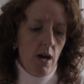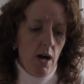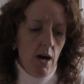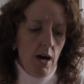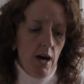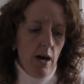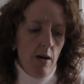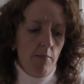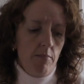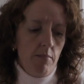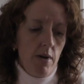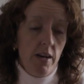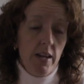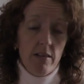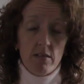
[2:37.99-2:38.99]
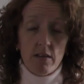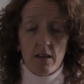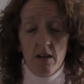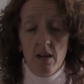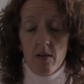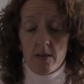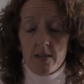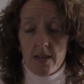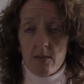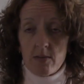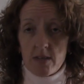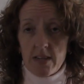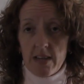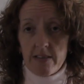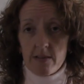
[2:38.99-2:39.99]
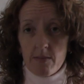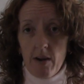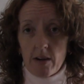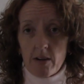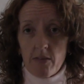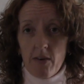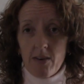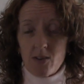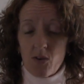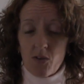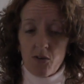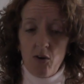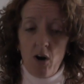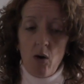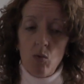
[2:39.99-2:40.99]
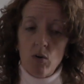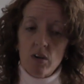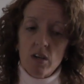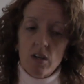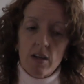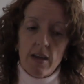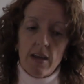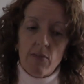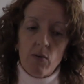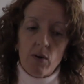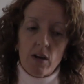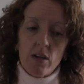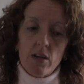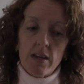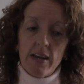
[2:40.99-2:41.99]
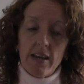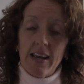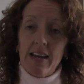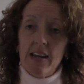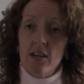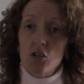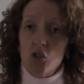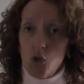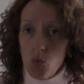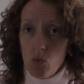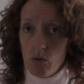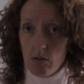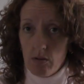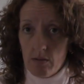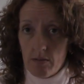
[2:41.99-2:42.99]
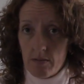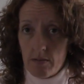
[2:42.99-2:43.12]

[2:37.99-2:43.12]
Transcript: And he said it was a decent microphone, so I thought, I wonder if we could get it in a dual,